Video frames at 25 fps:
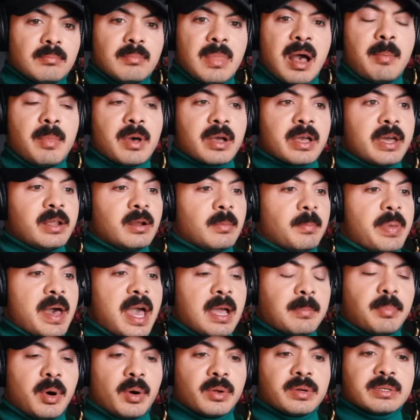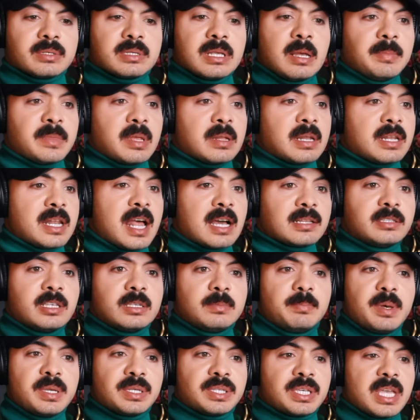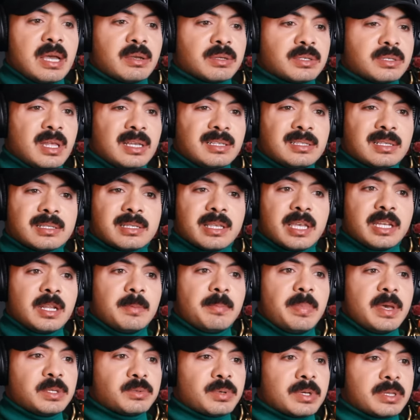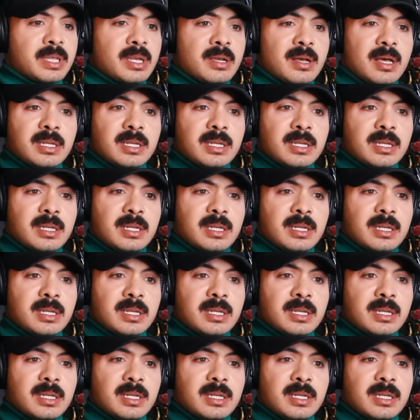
Mama, get a backbone or something and knock this bitch out. That's a skinny bitch right there,